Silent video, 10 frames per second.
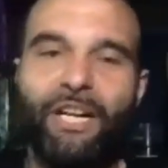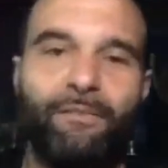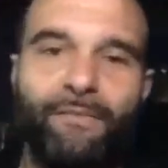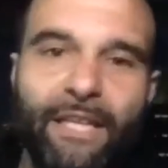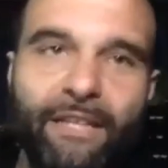
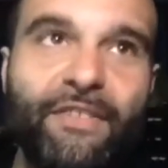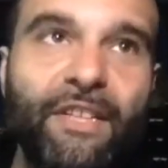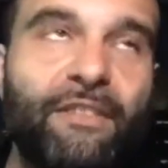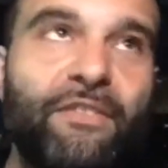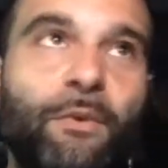
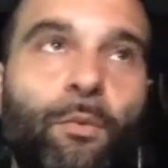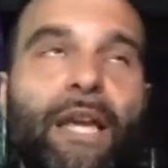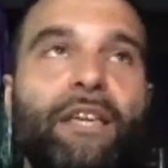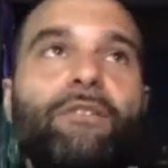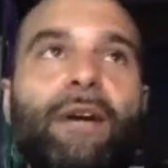It's the way
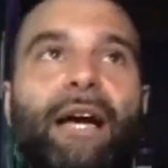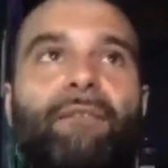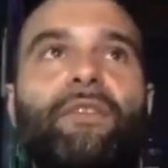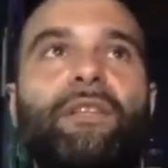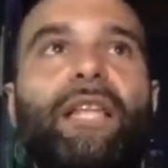you have
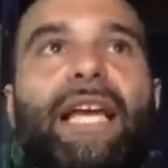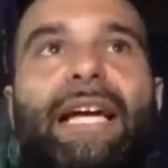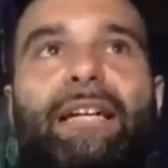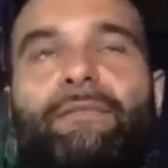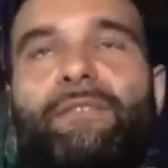the
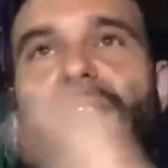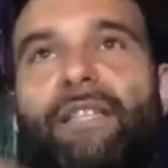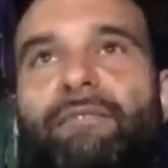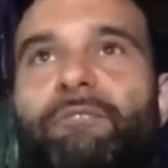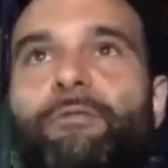layout of the
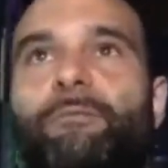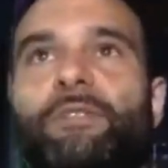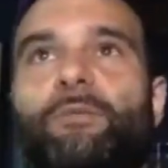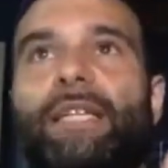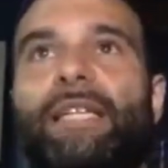living room and
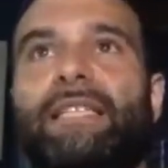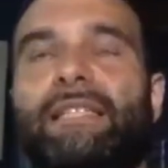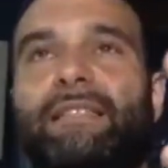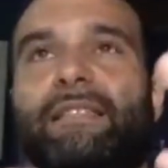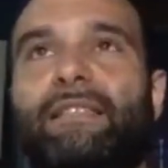the way that
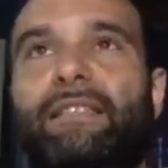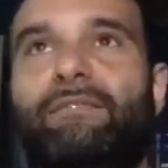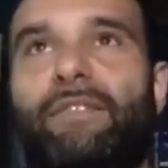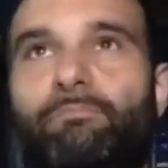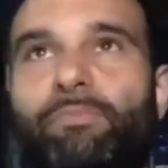
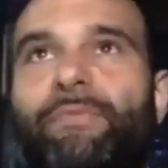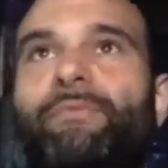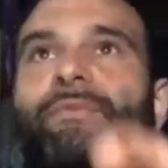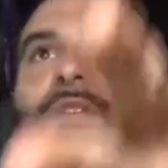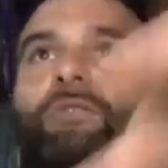it flows